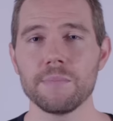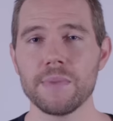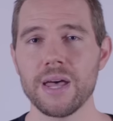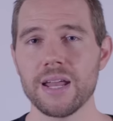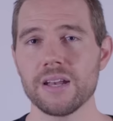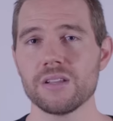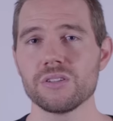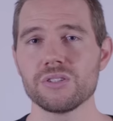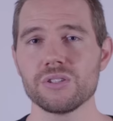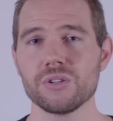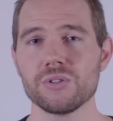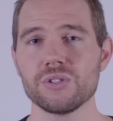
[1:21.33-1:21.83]
I
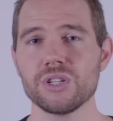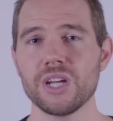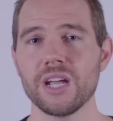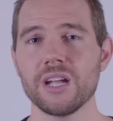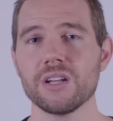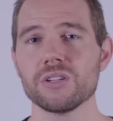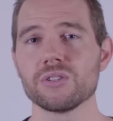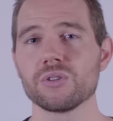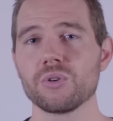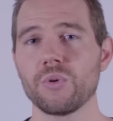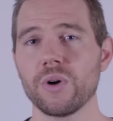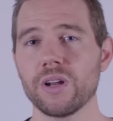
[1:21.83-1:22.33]
managed to
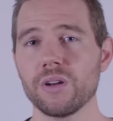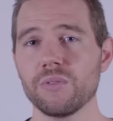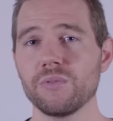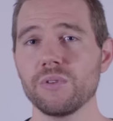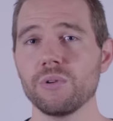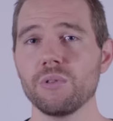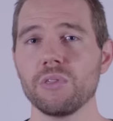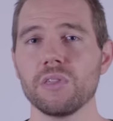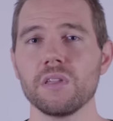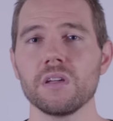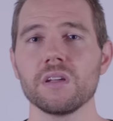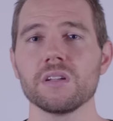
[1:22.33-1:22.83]
change quite a
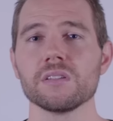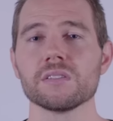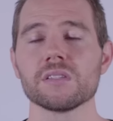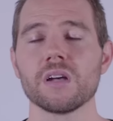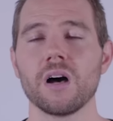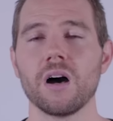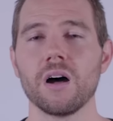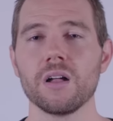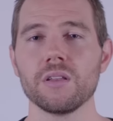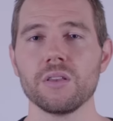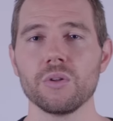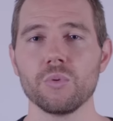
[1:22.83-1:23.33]
few things
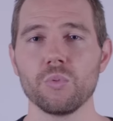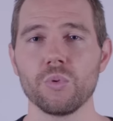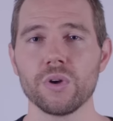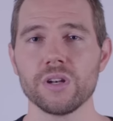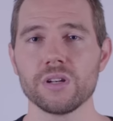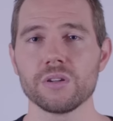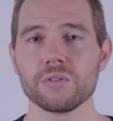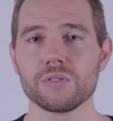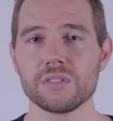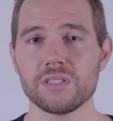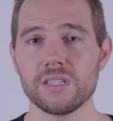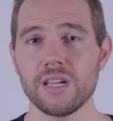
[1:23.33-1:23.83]
on the
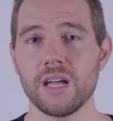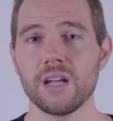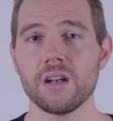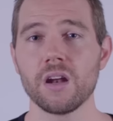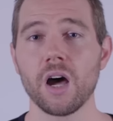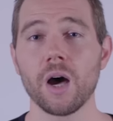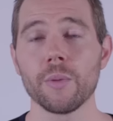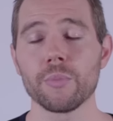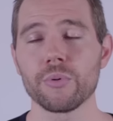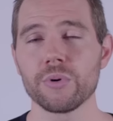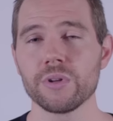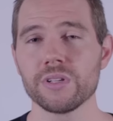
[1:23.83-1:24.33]
Windows 10
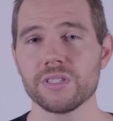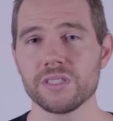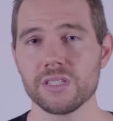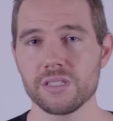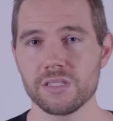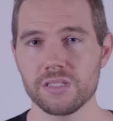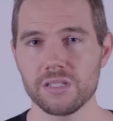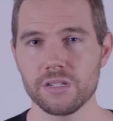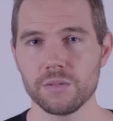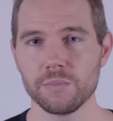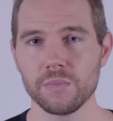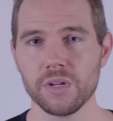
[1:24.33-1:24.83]
operating
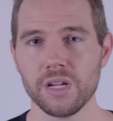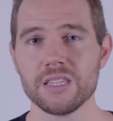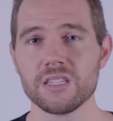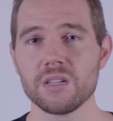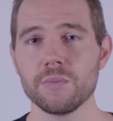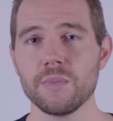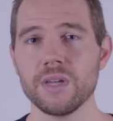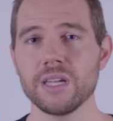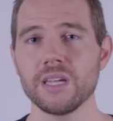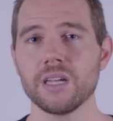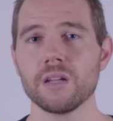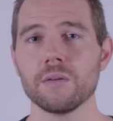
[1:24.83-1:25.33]
system
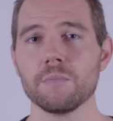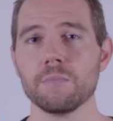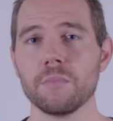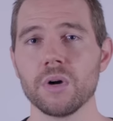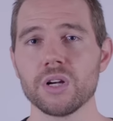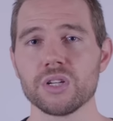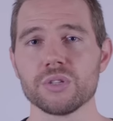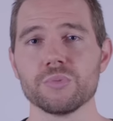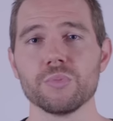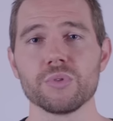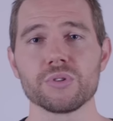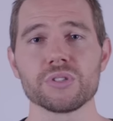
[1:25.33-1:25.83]
to make it
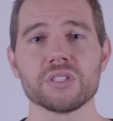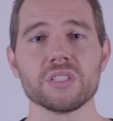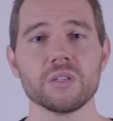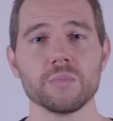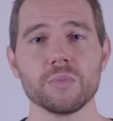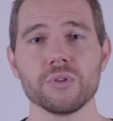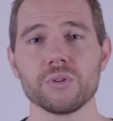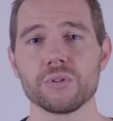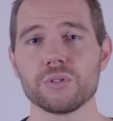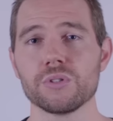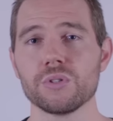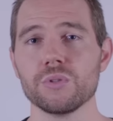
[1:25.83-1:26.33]
much more
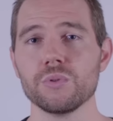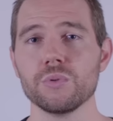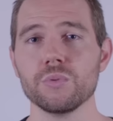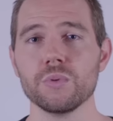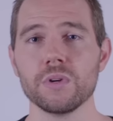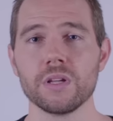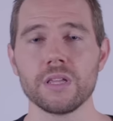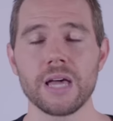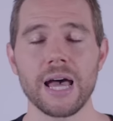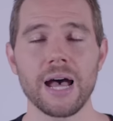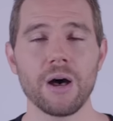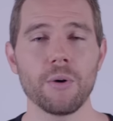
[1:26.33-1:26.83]
similar to
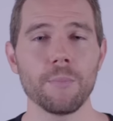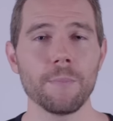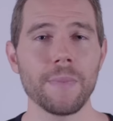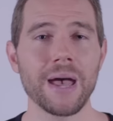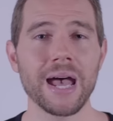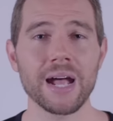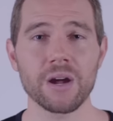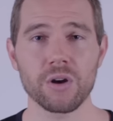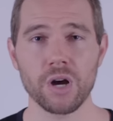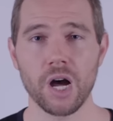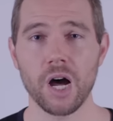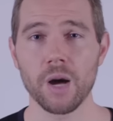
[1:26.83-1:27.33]
how
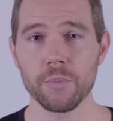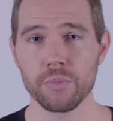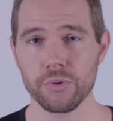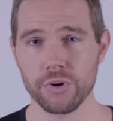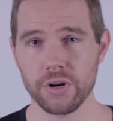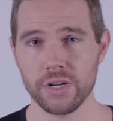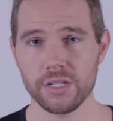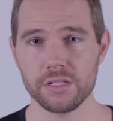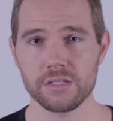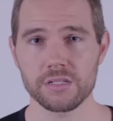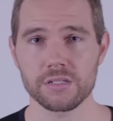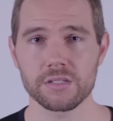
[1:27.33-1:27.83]
Mac
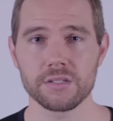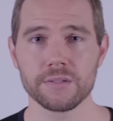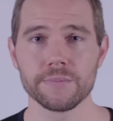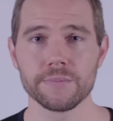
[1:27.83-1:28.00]
operates.